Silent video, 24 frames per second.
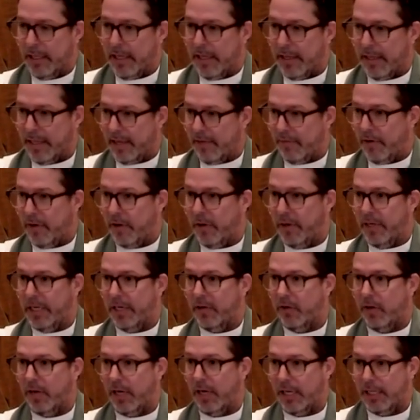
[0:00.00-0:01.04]
they've already
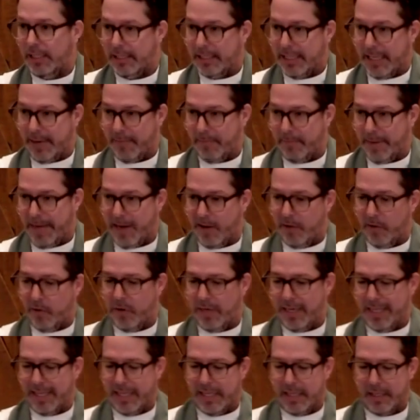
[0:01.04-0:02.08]
crossed that
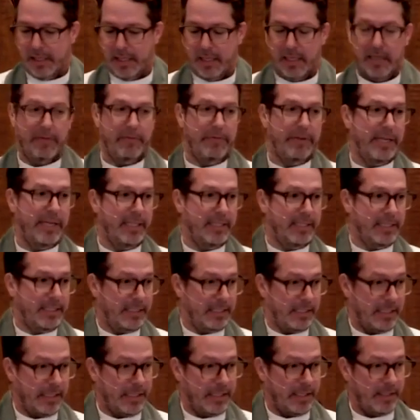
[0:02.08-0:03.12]
boundary that love had
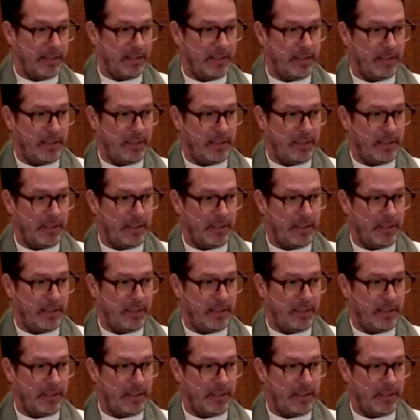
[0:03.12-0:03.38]
set.